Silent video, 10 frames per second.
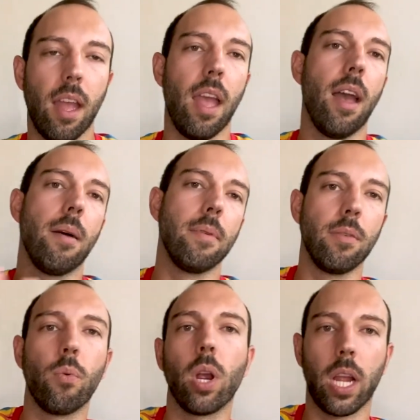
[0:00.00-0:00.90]
am
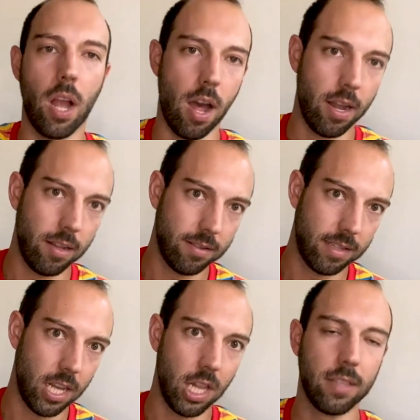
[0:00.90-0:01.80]
working on it
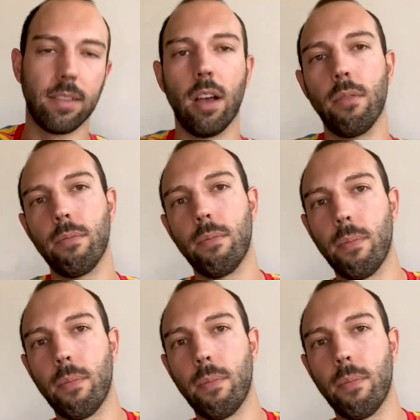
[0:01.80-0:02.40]
still, so